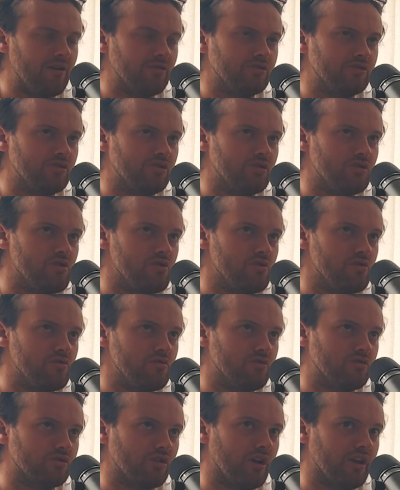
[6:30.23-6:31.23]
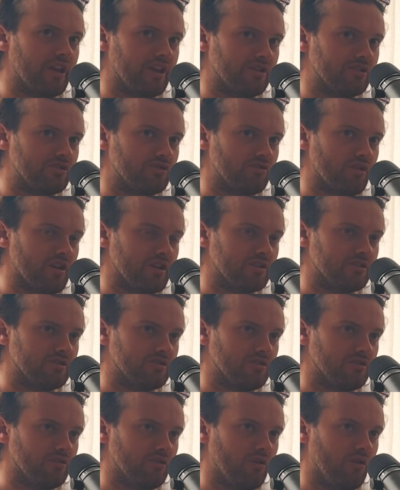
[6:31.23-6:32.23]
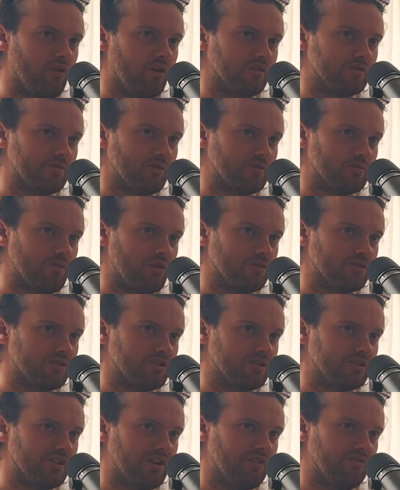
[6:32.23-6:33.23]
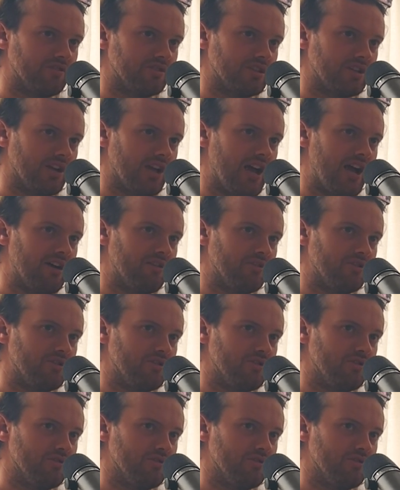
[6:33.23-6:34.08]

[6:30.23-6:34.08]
do you? Because I get stressed a lot. I suppose I'm asking this selfishly. Like, how